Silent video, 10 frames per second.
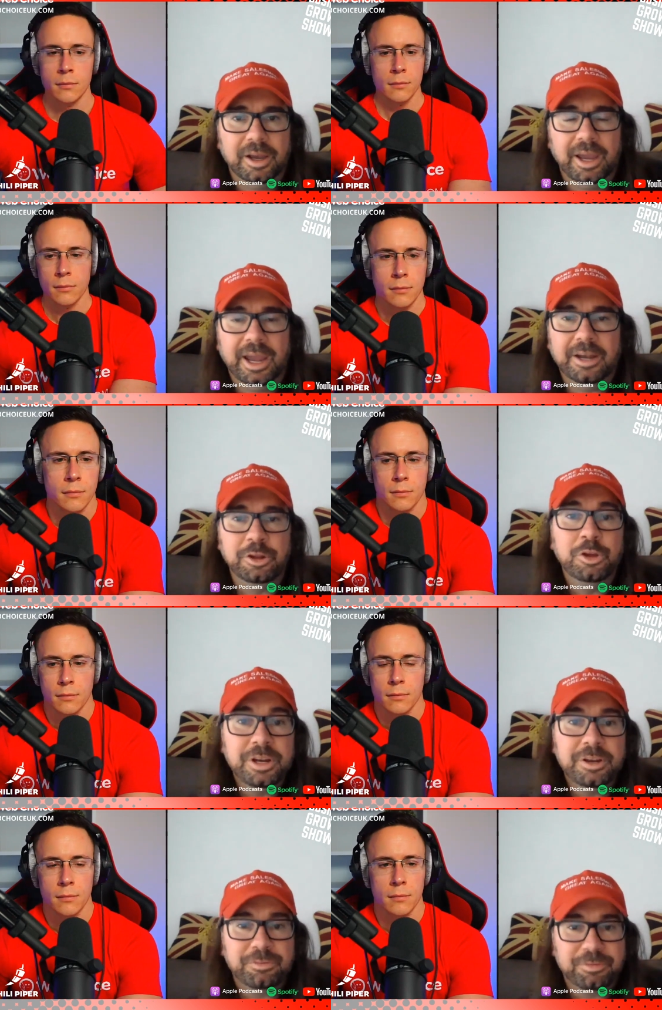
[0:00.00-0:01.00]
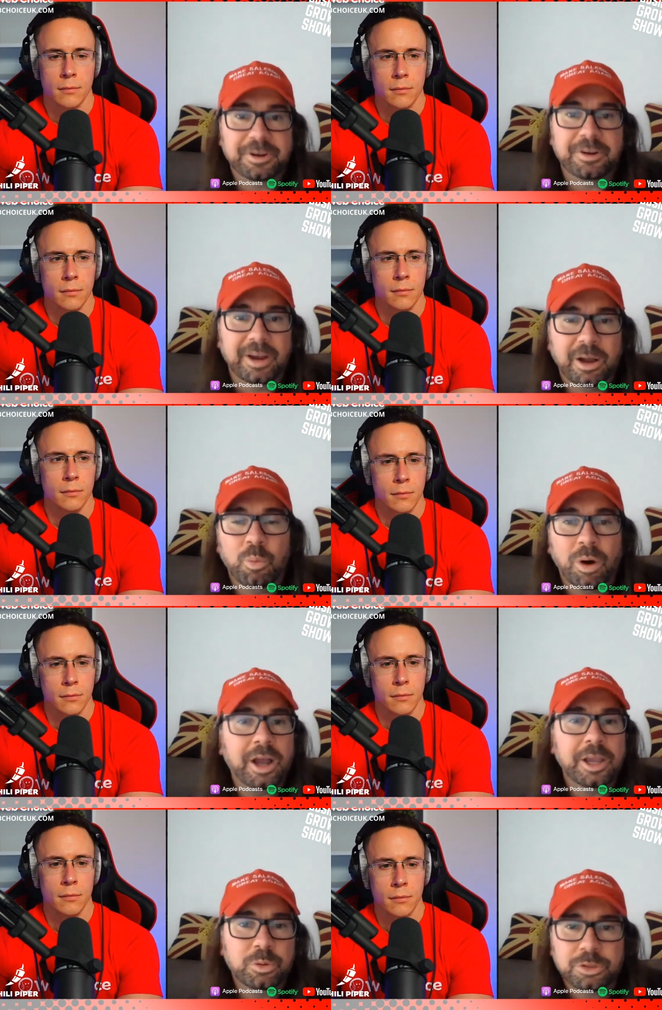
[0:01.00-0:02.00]
Speaker 1: and you need to figure out
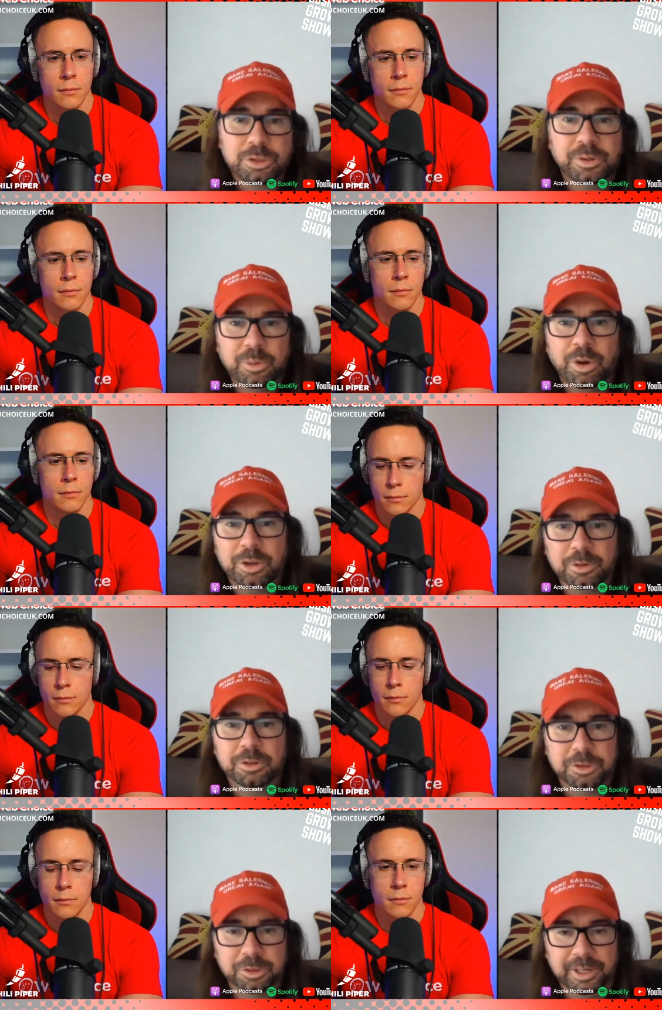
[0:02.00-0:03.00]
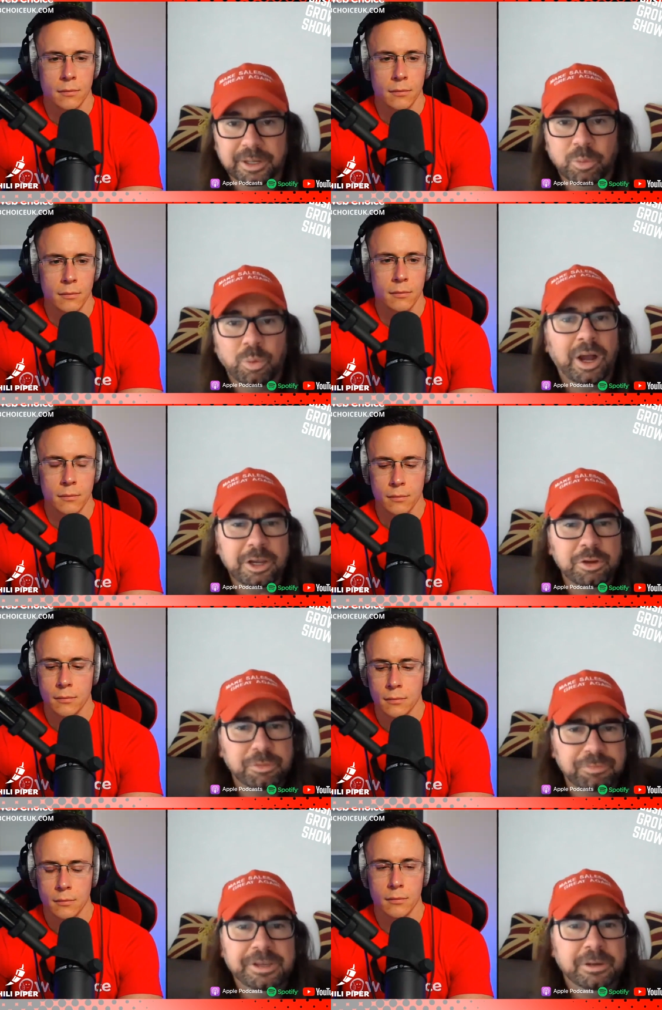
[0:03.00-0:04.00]
why you're doing what you're doing. Why do
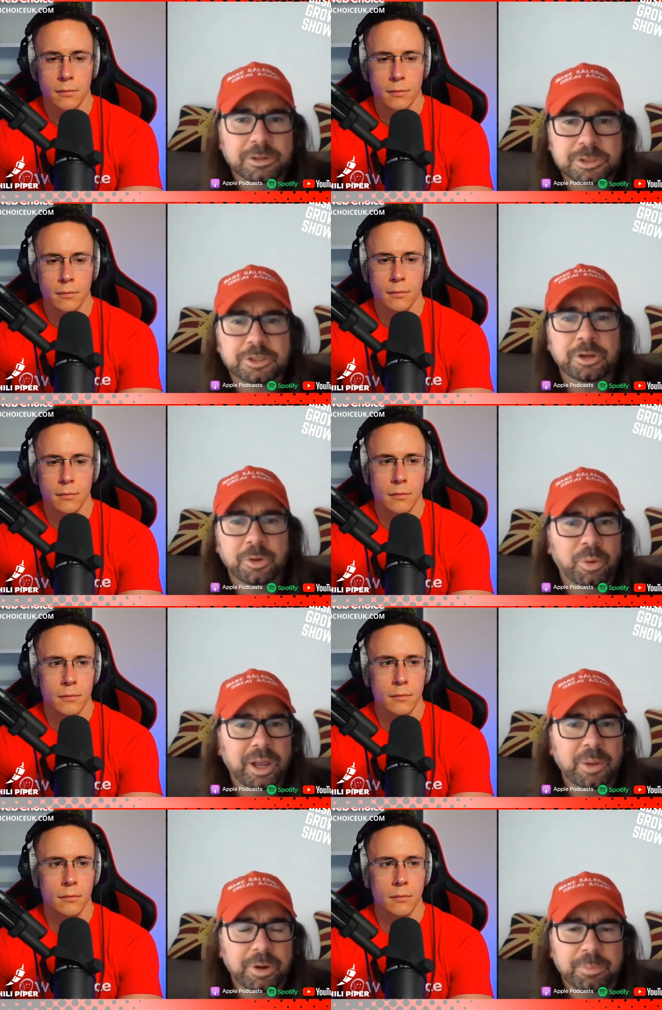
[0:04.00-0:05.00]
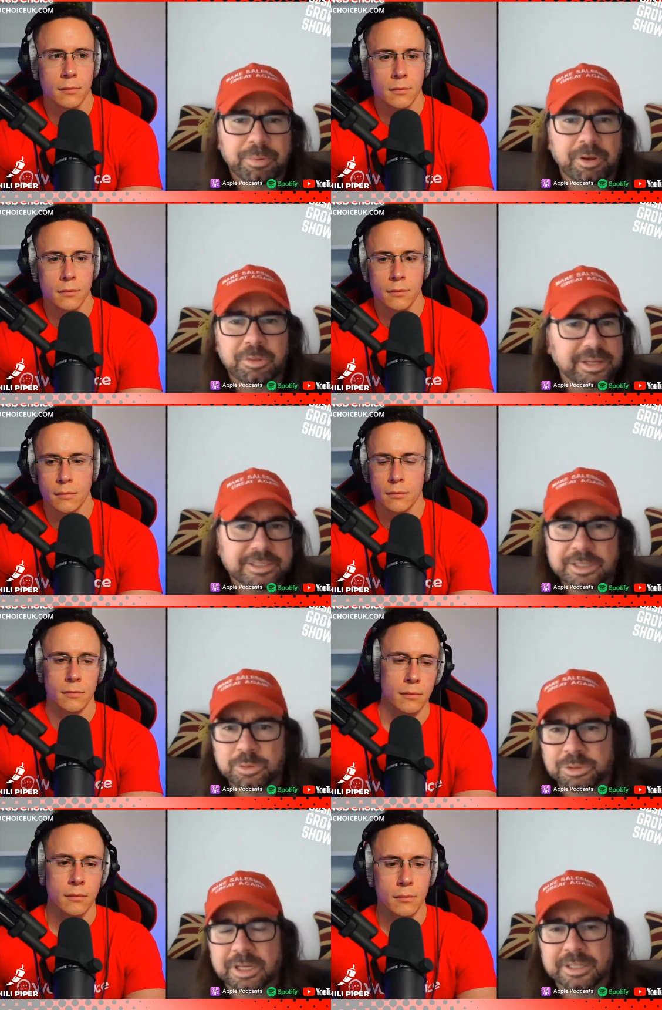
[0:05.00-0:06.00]
you feel a certain way when a prospect
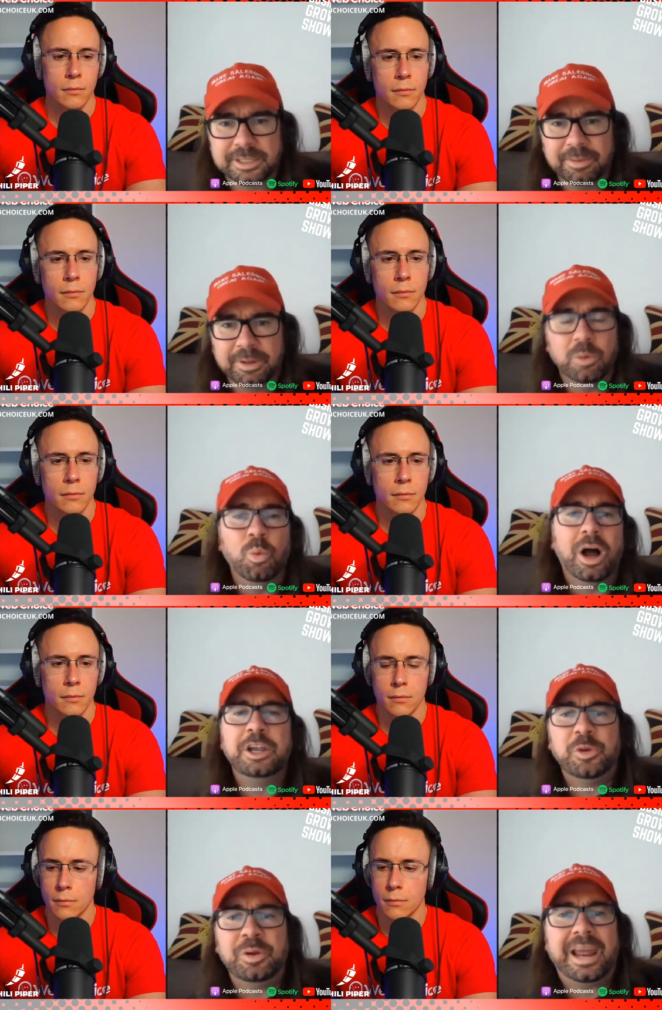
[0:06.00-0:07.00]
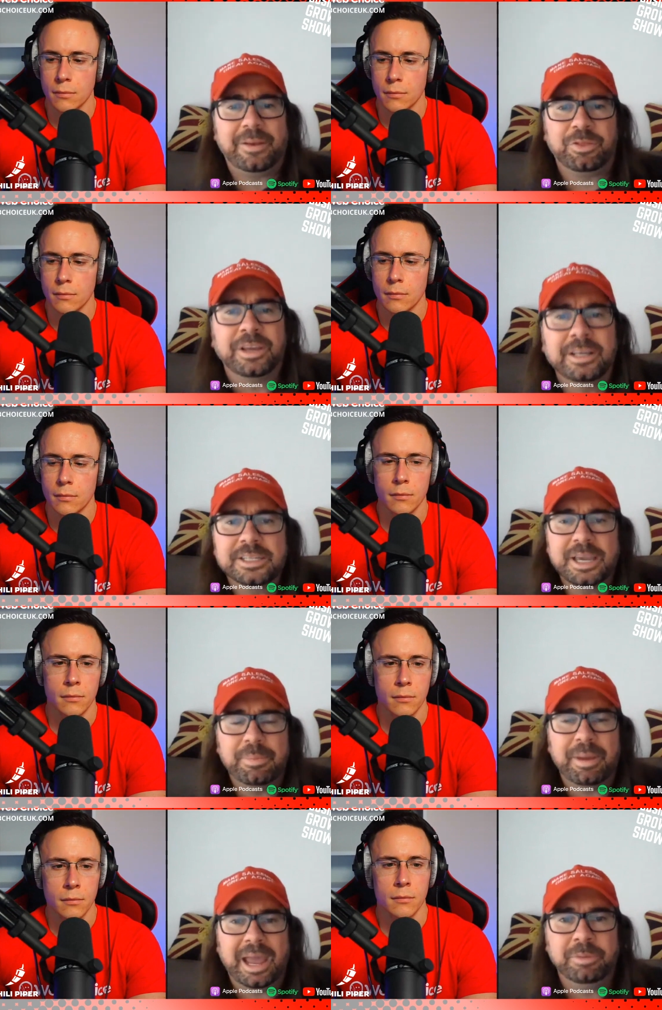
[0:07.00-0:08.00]
says or does something? Why do you let things
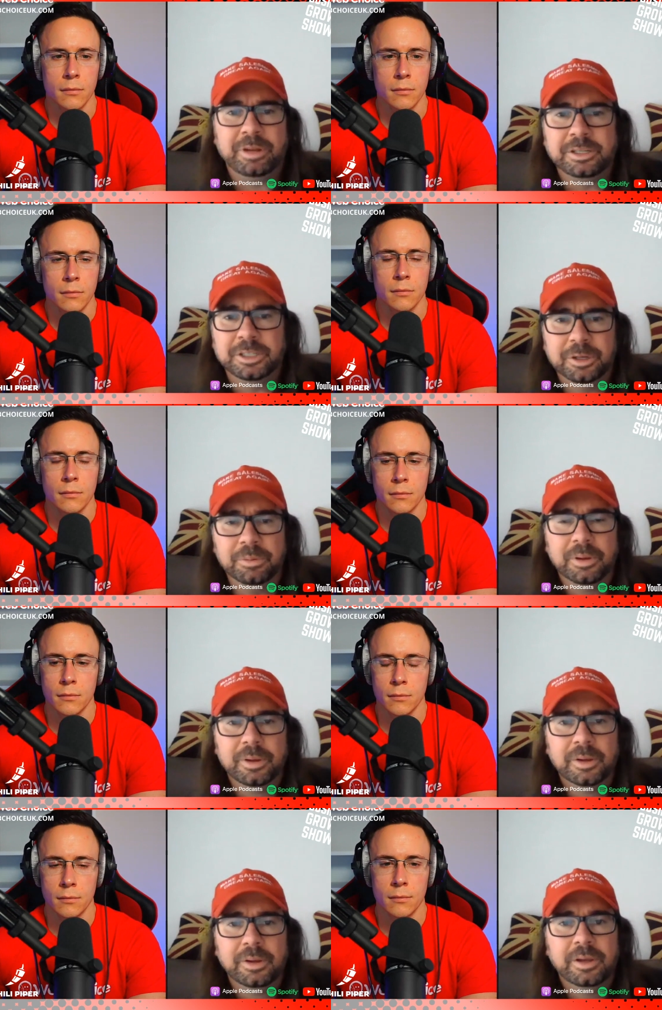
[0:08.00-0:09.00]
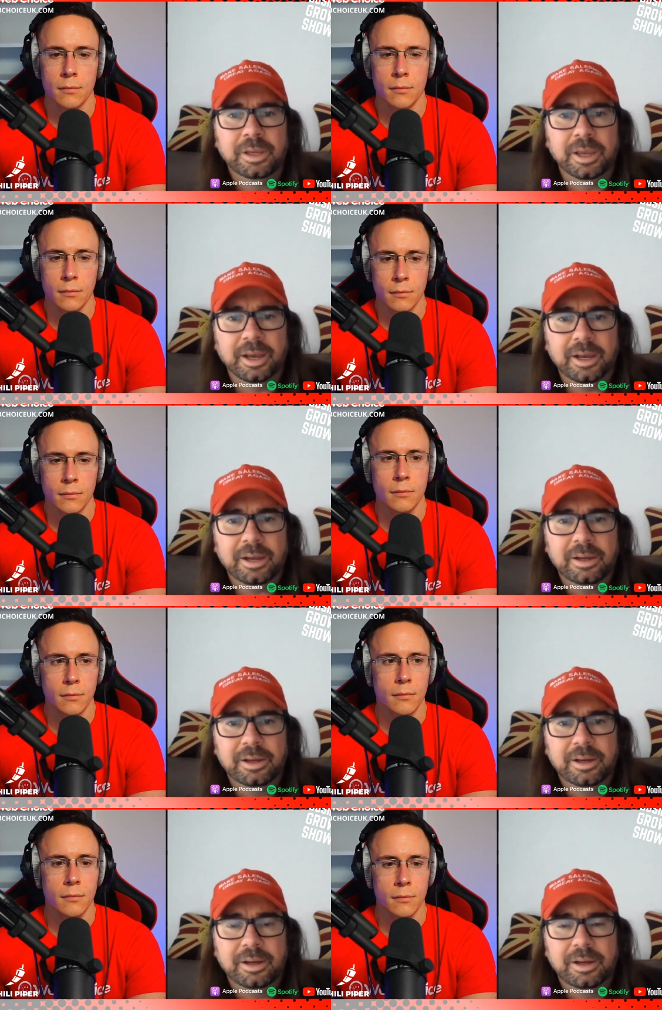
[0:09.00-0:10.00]
keep happening to you? Yeah.
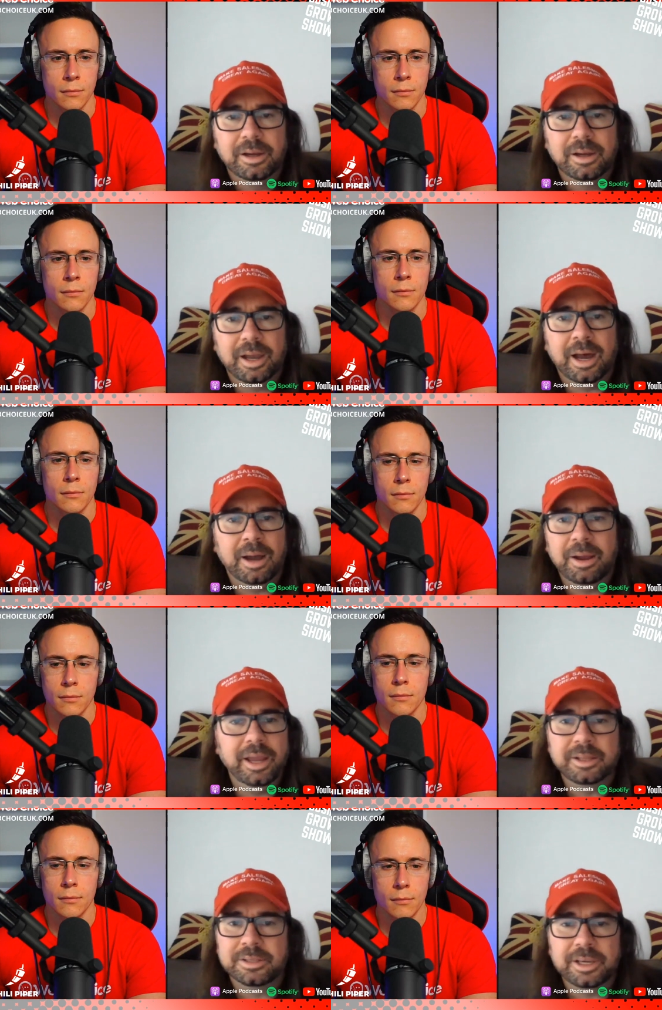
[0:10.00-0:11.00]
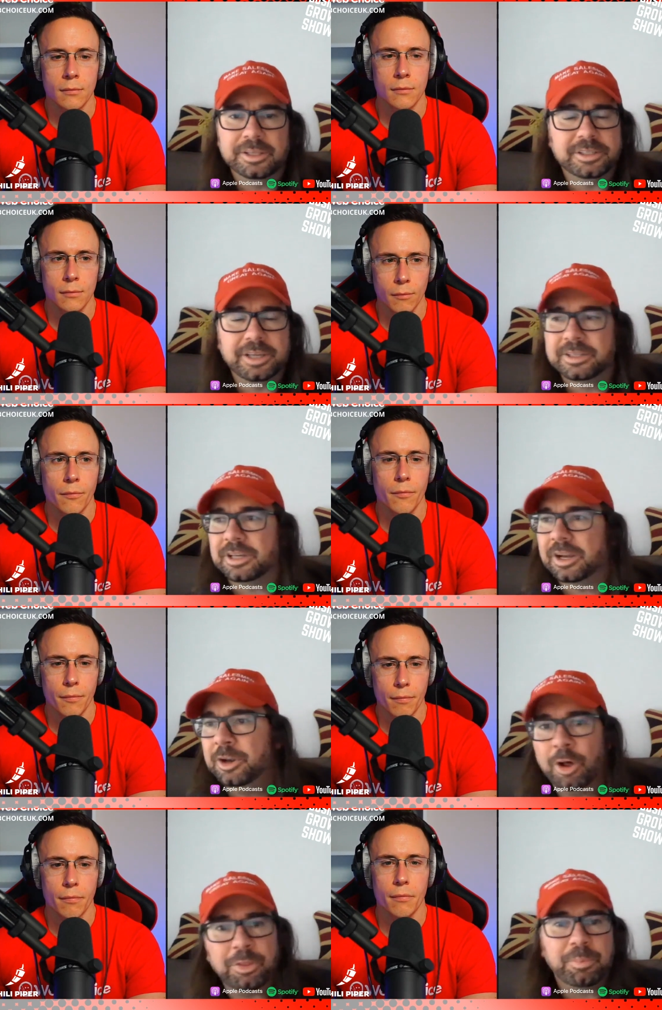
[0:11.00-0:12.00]
Uh, it's it's it's
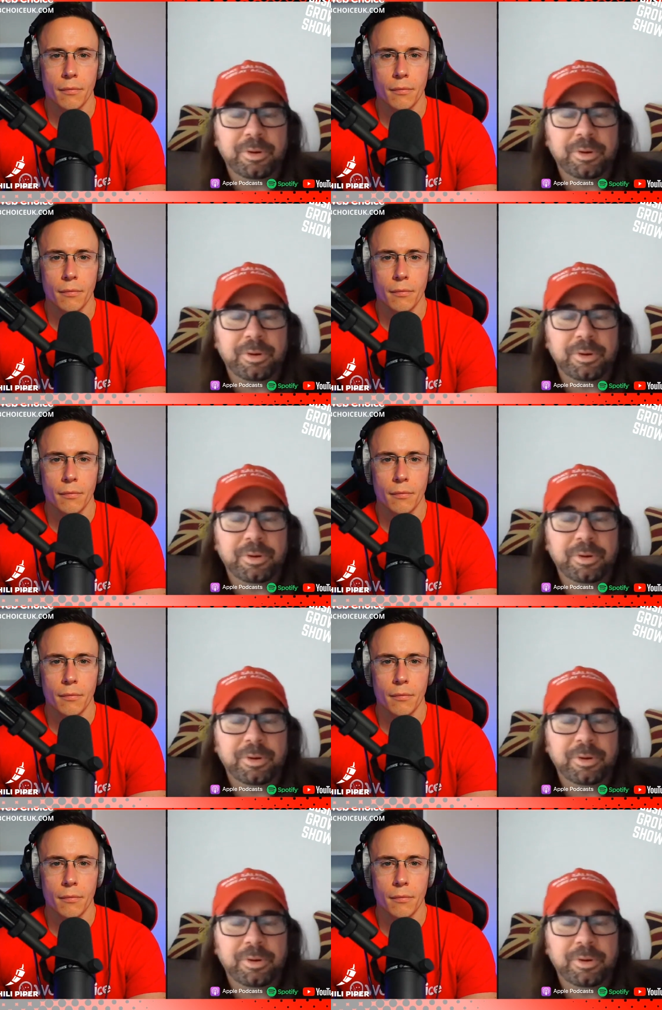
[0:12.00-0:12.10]
not the